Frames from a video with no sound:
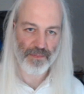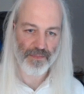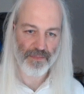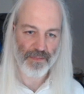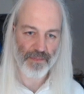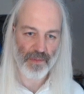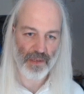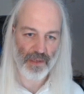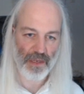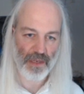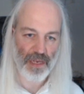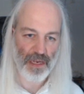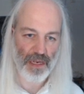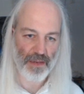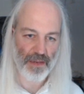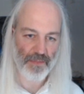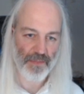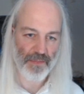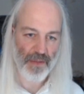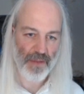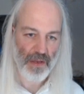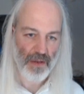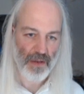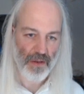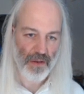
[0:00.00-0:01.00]
Okay,
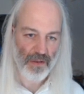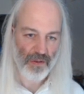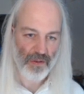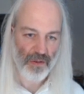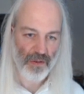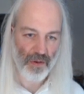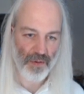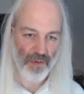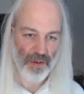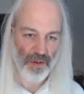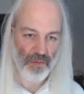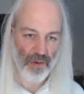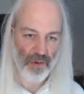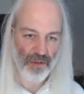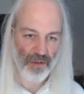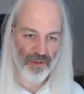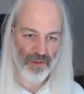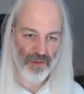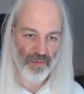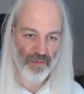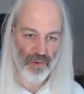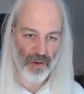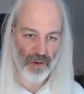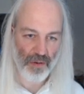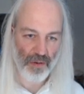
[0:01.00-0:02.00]
so we want to
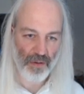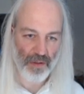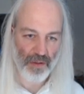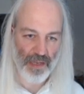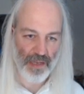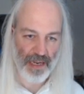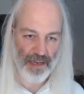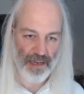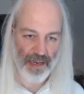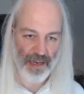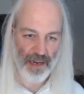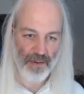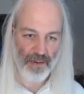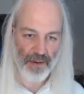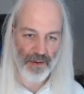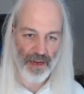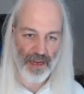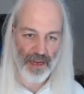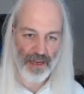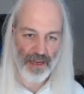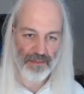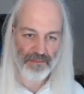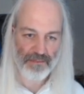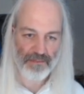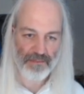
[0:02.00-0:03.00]
work on that
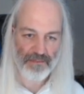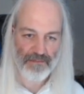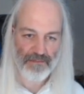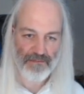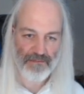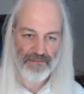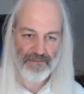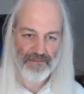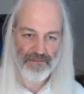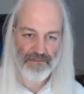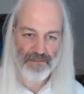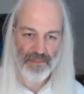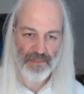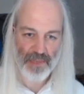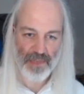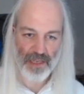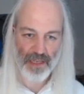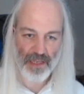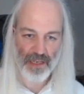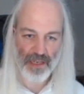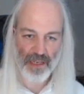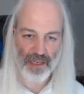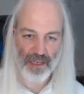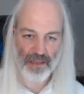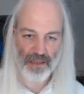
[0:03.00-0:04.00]
area,
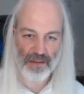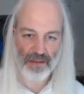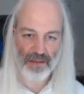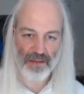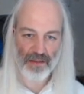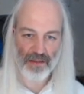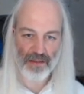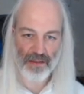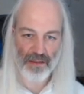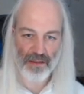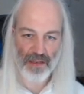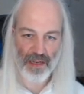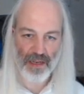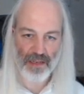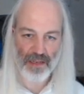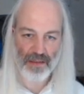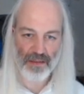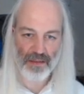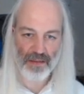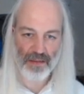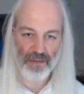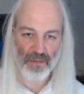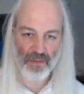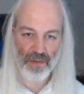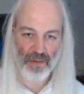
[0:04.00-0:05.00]
and that
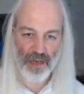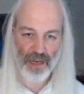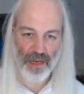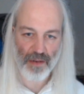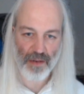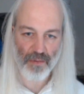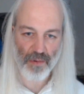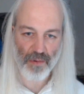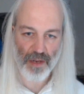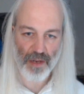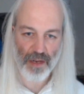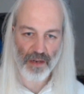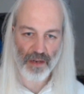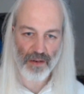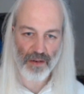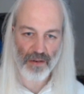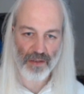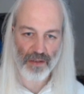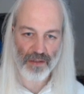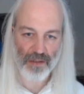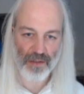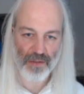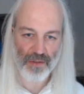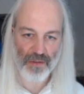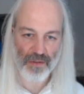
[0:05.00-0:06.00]
is why we are
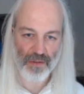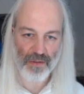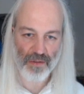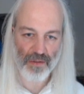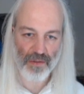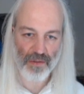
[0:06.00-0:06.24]
going to